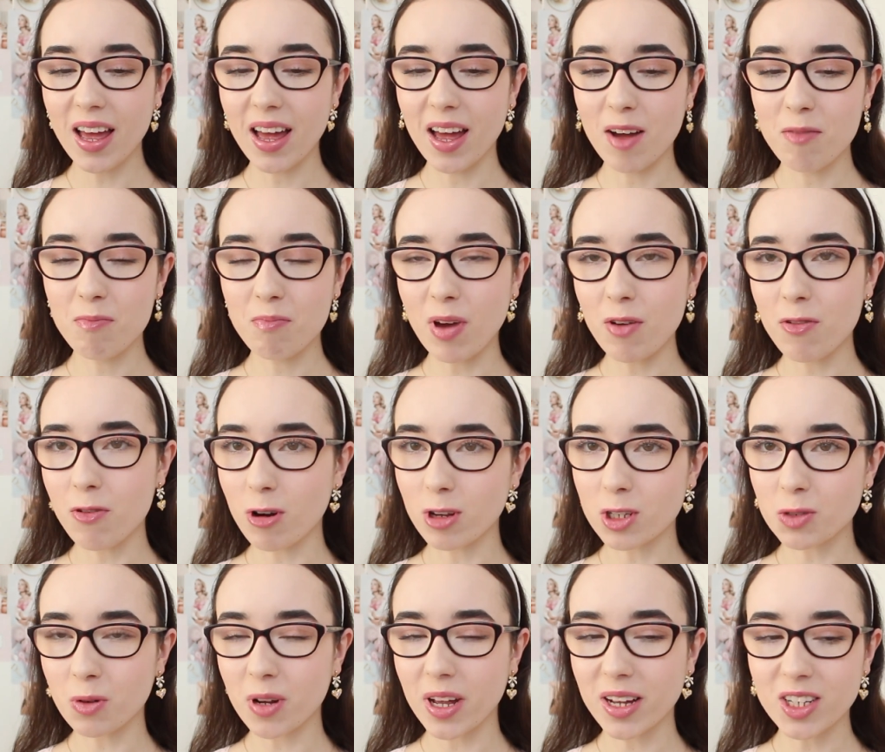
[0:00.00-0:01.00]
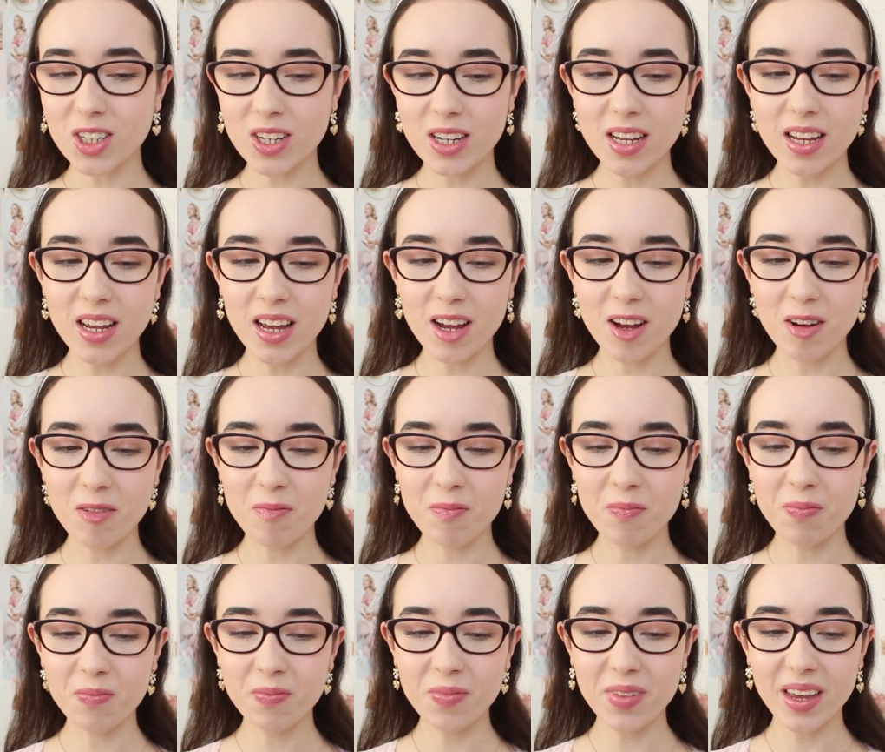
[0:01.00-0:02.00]
my first one actually,
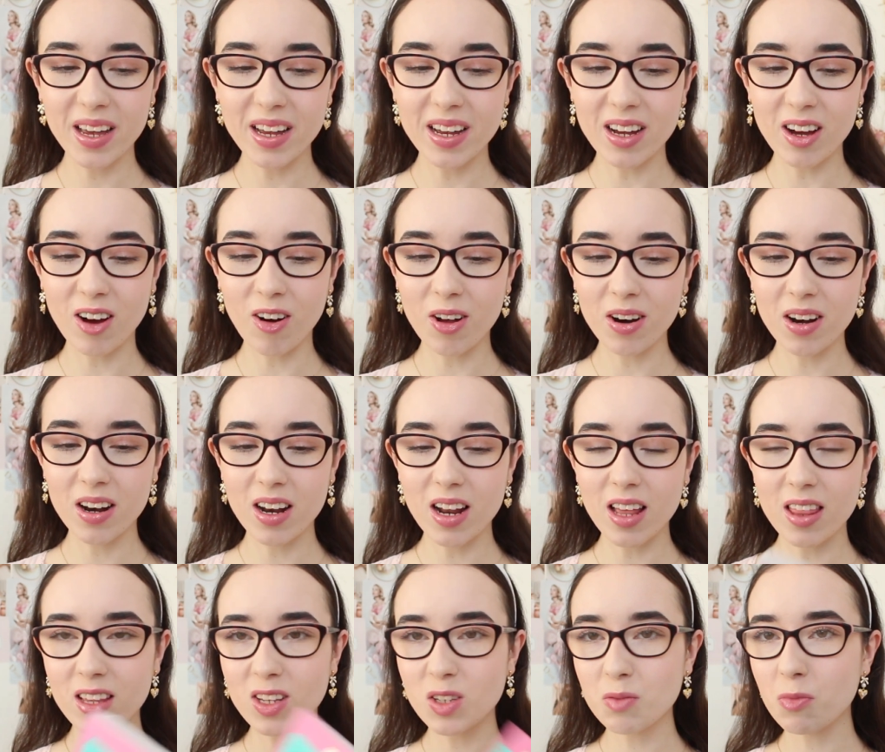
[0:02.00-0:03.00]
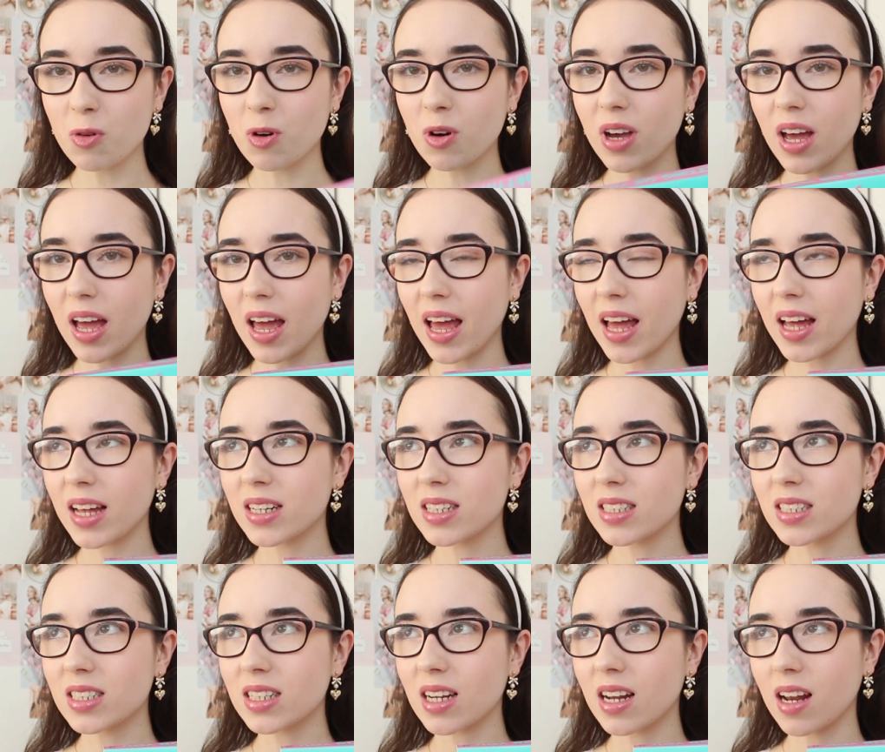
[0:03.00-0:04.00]
on this book
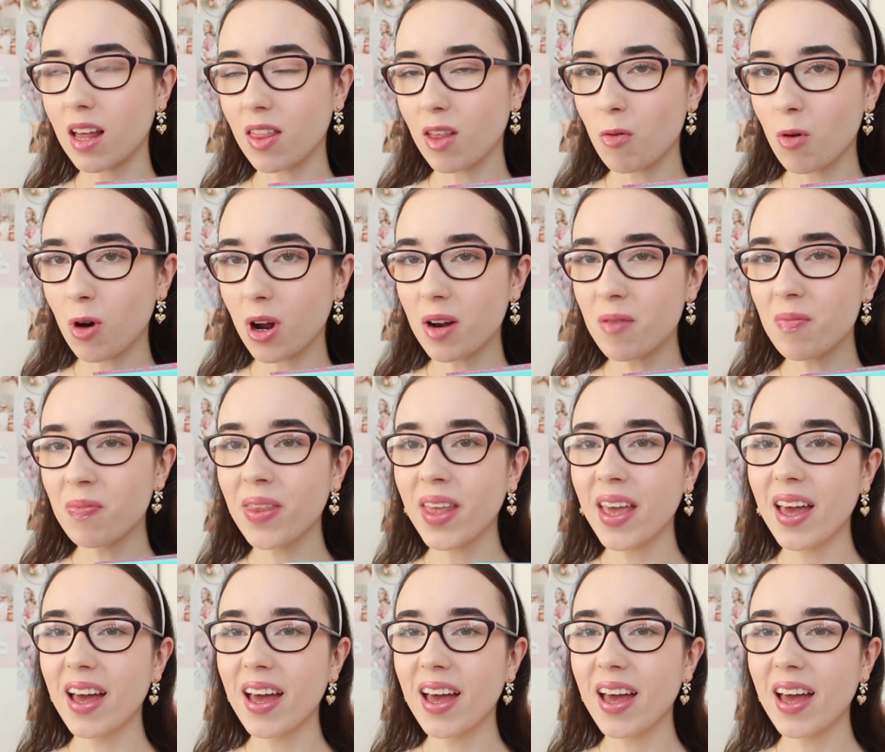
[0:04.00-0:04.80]
and another one.